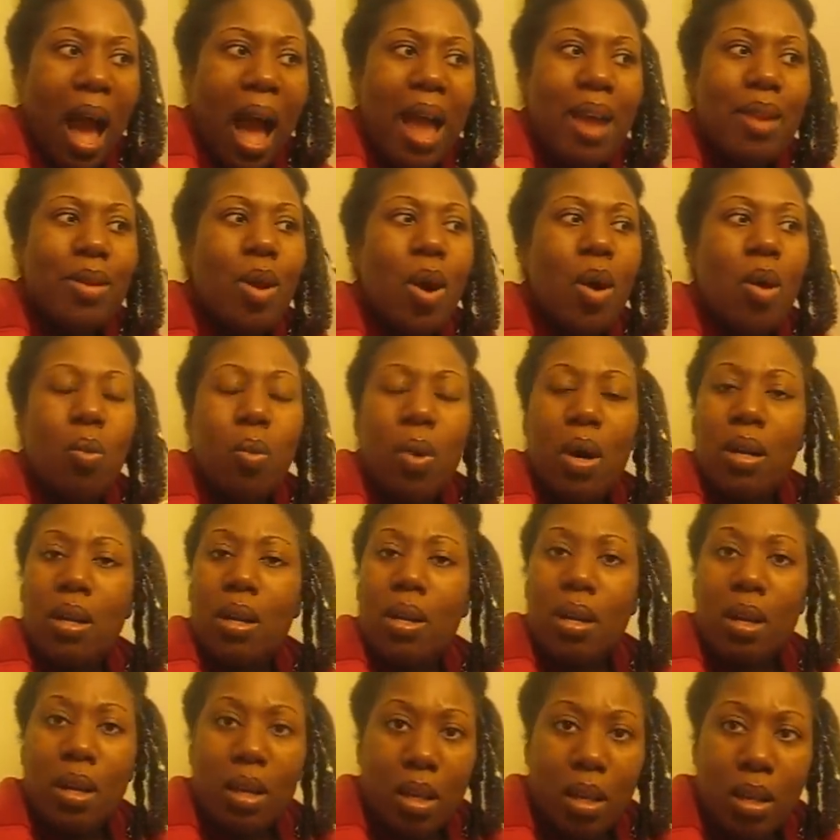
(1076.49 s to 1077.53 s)
I know what
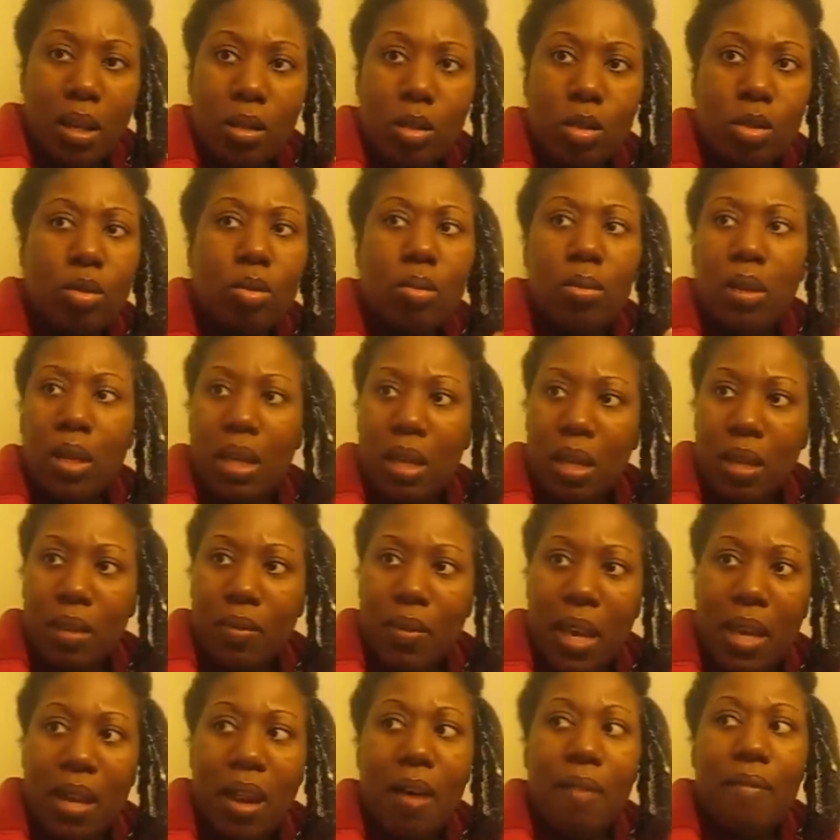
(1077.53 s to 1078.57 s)
it is to live
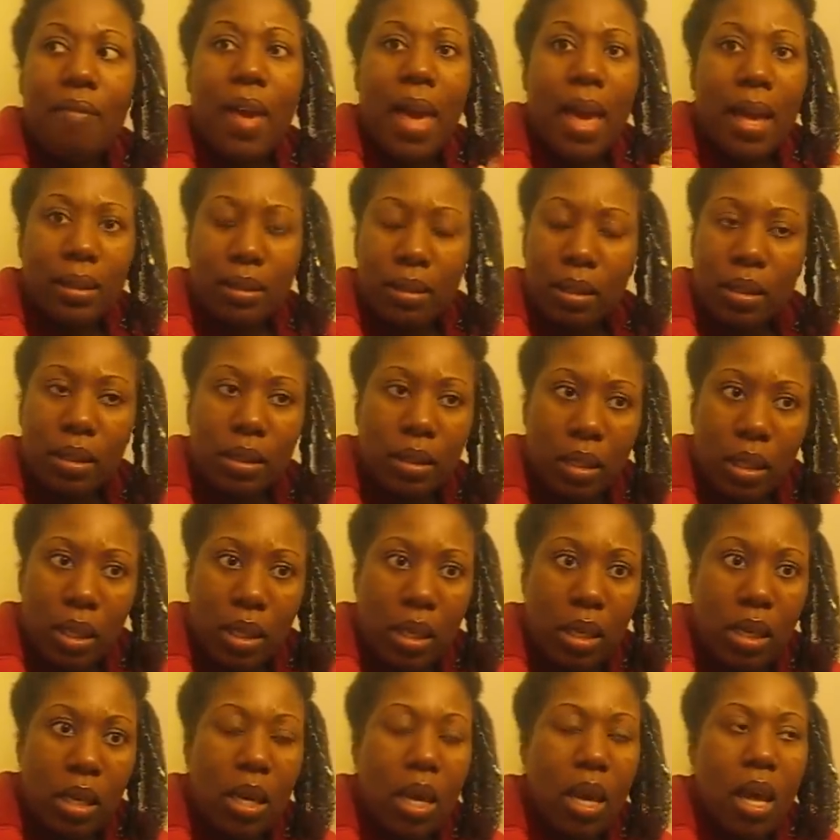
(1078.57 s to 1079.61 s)
in a
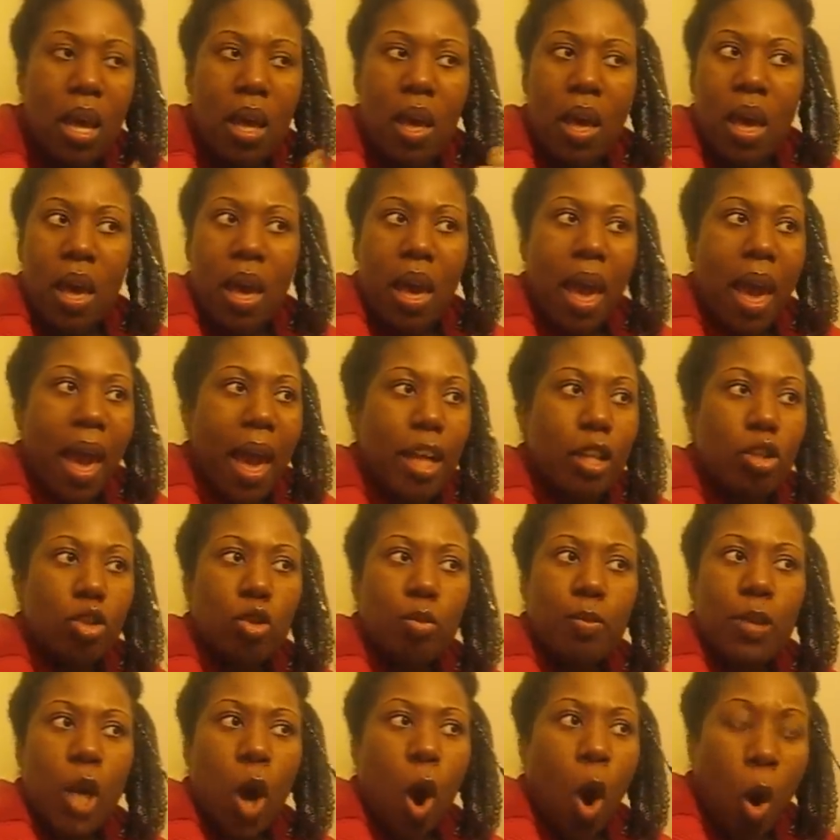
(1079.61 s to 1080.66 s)
fantasy and
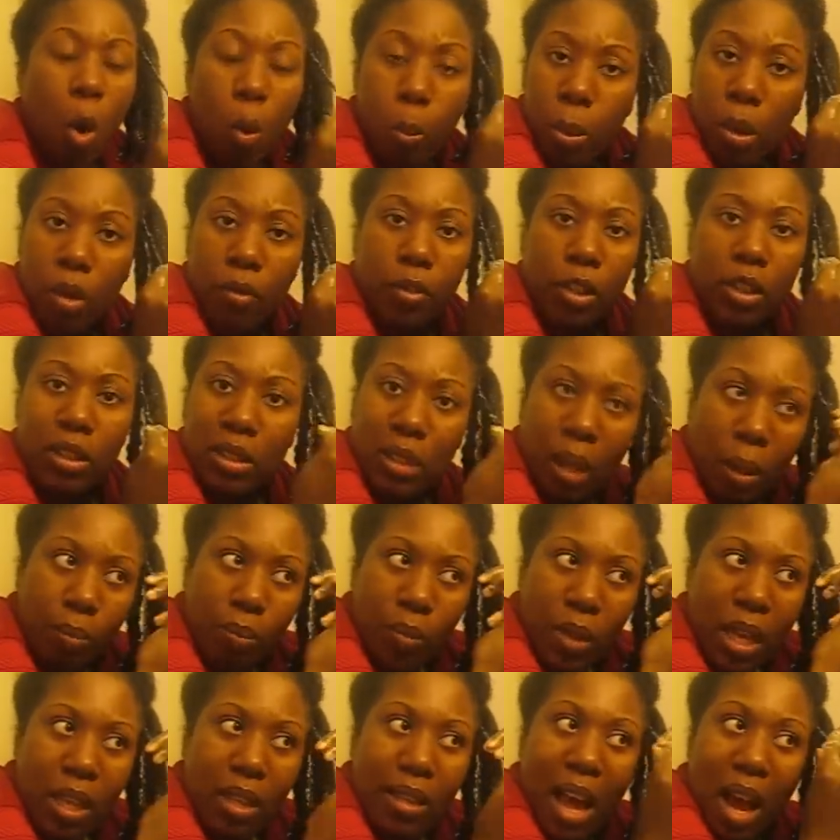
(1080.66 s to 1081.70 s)
to be hoping for
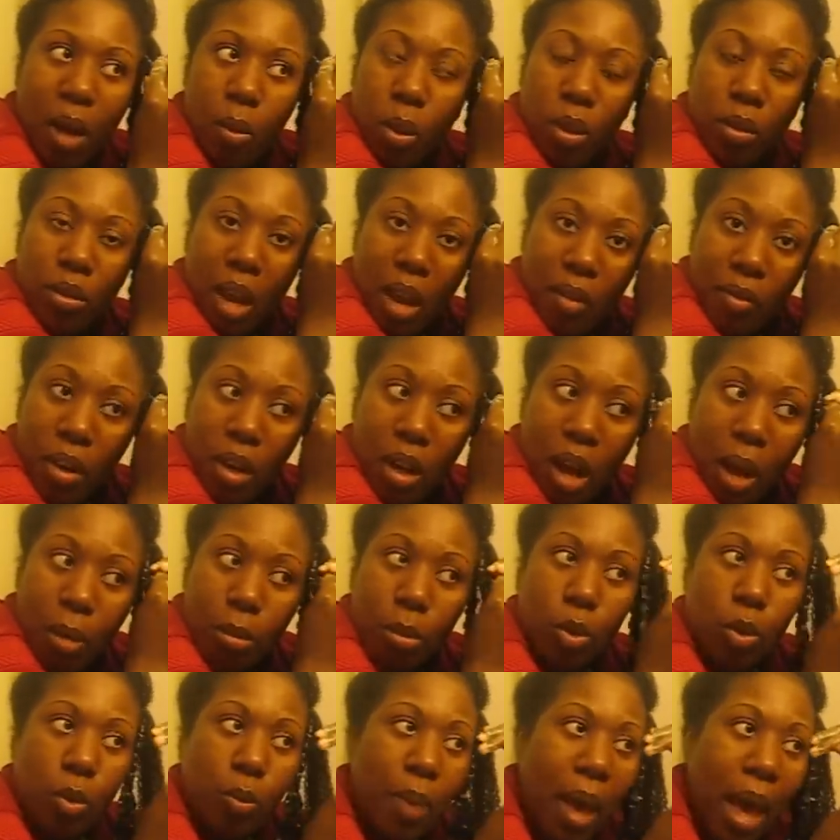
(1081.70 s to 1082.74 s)
something that will never
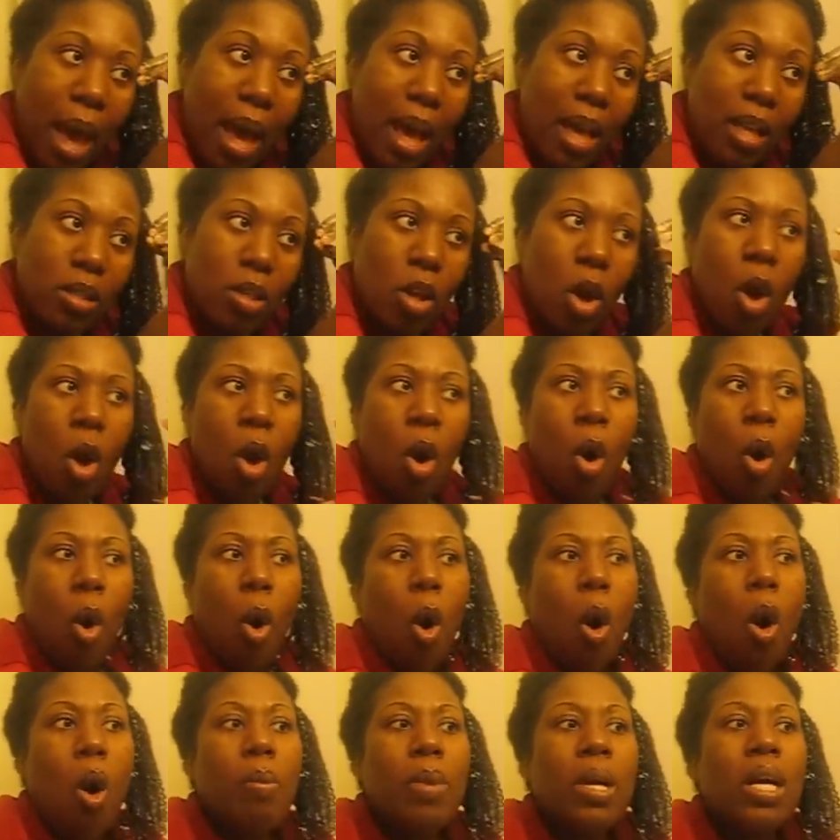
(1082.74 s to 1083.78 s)
come to pass, all